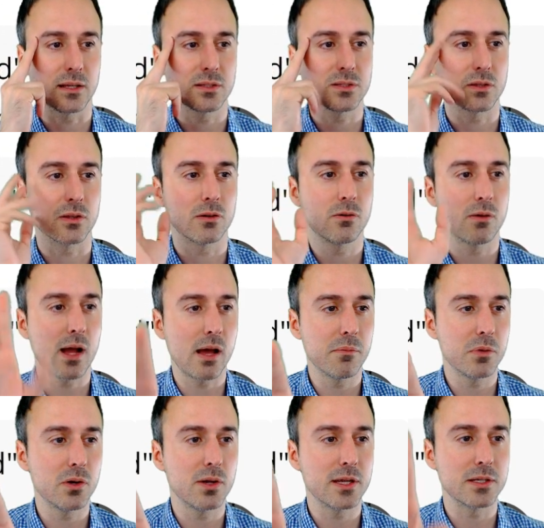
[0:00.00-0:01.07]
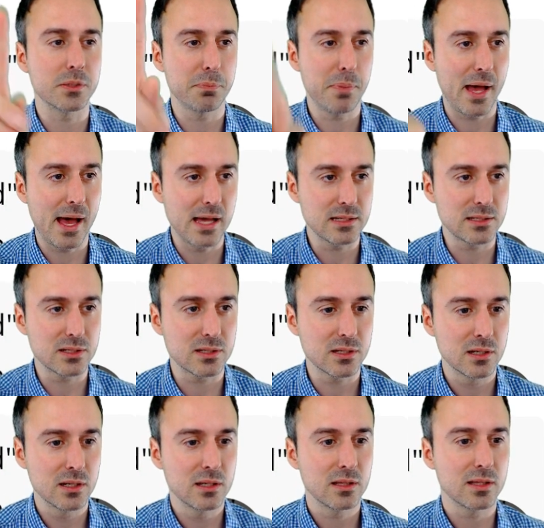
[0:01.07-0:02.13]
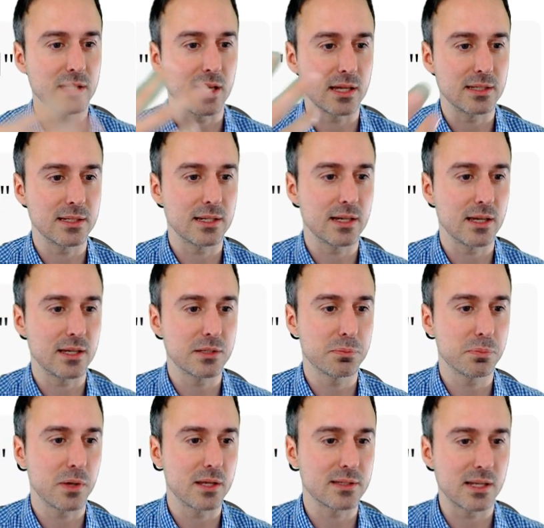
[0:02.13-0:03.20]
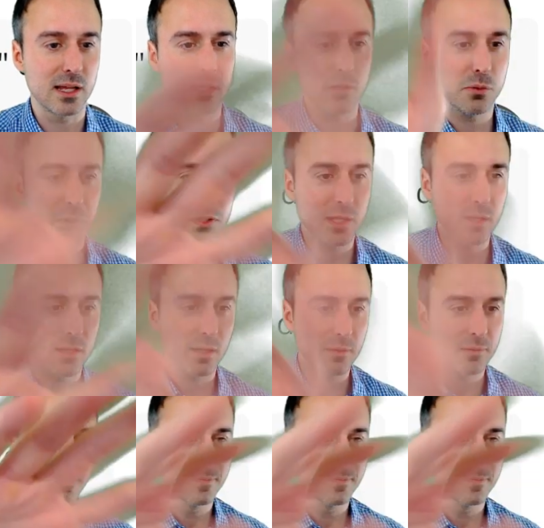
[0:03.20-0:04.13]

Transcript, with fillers: So the grammar is past, the idea is present. Hello, Manera.